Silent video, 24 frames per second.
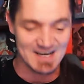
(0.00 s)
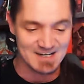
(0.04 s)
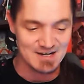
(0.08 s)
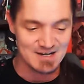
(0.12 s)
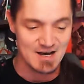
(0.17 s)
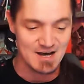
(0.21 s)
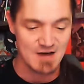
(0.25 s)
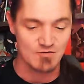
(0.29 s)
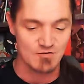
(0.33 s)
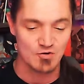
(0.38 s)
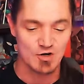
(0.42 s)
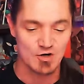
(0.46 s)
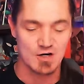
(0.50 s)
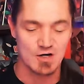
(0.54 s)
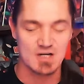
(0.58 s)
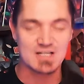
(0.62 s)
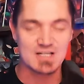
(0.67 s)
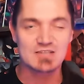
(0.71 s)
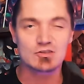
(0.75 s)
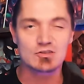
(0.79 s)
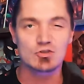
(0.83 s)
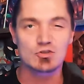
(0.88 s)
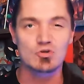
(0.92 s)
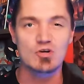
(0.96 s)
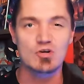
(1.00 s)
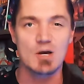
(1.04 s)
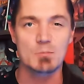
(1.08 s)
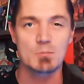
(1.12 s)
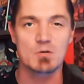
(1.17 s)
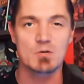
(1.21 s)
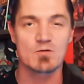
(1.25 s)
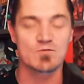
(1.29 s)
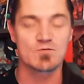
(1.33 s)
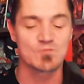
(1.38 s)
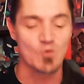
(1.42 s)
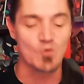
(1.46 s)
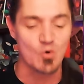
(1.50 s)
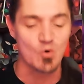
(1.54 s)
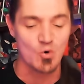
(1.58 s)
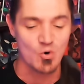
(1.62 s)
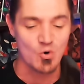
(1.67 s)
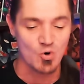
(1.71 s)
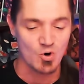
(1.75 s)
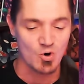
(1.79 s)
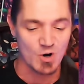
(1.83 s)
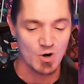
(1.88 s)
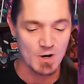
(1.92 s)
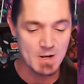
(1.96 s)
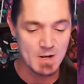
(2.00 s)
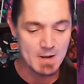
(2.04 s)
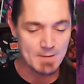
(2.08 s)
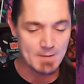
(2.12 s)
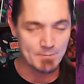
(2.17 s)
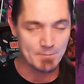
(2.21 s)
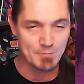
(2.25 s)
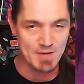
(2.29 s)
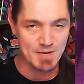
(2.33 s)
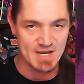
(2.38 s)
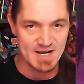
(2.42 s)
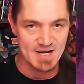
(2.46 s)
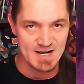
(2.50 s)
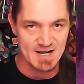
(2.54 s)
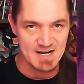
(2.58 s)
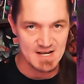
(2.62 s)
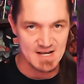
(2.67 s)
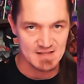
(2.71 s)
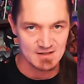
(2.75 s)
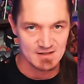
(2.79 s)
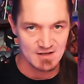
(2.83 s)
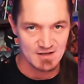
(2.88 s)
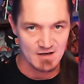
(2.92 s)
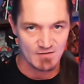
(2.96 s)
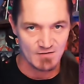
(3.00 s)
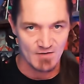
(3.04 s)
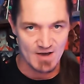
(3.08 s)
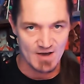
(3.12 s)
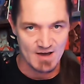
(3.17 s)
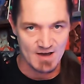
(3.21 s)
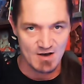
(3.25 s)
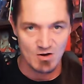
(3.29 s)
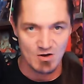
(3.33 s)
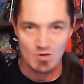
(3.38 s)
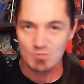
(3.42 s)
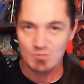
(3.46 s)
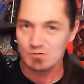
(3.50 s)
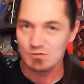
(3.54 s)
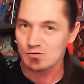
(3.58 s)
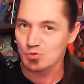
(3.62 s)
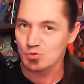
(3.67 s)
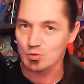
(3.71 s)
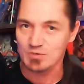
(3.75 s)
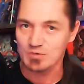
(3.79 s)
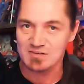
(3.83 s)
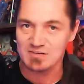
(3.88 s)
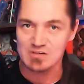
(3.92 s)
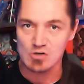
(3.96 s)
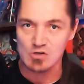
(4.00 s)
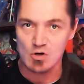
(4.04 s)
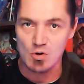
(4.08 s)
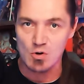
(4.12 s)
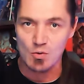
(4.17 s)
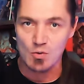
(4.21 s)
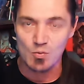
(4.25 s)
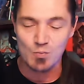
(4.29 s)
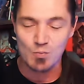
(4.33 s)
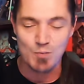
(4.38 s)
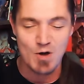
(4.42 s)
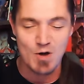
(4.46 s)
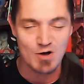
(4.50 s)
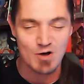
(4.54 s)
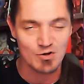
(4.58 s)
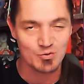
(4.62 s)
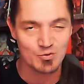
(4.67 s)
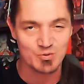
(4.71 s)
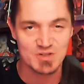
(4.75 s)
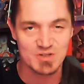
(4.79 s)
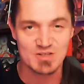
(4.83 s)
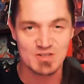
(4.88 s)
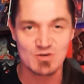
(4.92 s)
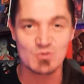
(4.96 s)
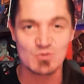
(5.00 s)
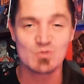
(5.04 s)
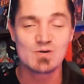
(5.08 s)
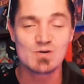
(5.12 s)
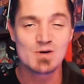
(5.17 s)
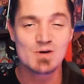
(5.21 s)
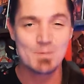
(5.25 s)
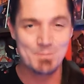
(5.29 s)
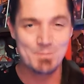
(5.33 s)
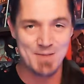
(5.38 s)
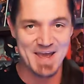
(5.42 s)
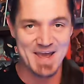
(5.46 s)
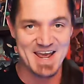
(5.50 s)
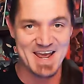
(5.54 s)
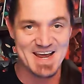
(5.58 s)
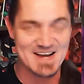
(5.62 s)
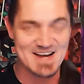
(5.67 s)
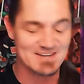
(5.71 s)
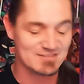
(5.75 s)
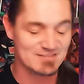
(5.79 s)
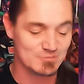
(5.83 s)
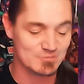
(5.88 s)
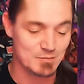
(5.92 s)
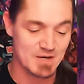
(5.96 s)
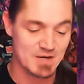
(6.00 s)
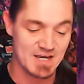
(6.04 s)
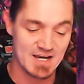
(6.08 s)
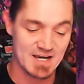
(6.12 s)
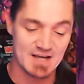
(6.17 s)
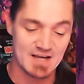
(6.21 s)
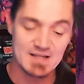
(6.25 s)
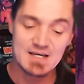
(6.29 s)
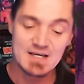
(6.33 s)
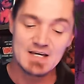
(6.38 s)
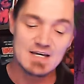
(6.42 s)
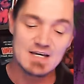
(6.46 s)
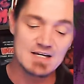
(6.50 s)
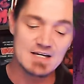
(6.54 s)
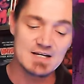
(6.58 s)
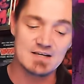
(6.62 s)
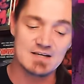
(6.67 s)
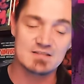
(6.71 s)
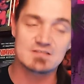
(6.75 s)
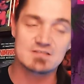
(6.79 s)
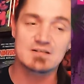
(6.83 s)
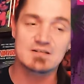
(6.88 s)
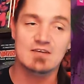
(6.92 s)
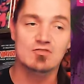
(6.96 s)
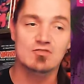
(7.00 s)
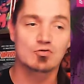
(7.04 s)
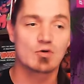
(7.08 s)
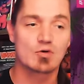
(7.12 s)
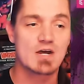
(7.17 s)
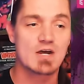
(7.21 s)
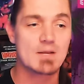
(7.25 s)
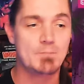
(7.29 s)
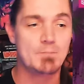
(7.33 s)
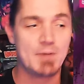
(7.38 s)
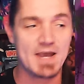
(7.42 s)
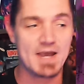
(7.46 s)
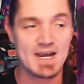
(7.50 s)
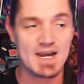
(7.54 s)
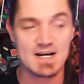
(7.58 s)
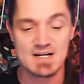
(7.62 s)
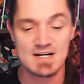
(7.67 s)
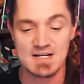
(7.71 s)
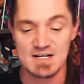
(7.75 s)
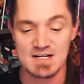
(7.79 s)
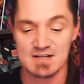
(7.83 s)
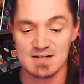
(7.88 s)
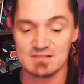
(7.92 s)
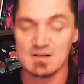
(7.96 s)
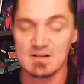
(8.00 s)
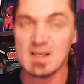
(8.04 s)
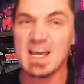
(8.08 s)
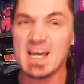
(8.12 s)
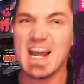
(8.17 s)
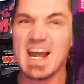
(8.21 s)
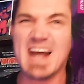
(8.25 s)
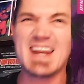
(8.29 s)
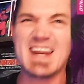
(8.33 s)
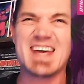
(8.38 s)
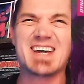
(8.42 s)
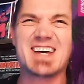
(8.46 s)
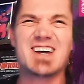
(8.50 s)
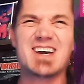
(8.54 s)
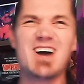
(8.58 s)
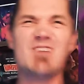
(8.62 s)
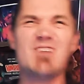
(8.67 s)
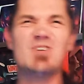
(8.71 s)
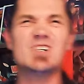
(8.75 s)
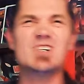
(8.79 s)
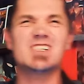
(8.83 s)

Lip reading: cover, issue number 4. Man, I love how Lucio Palario paints, man. He has such great paintings. And then cover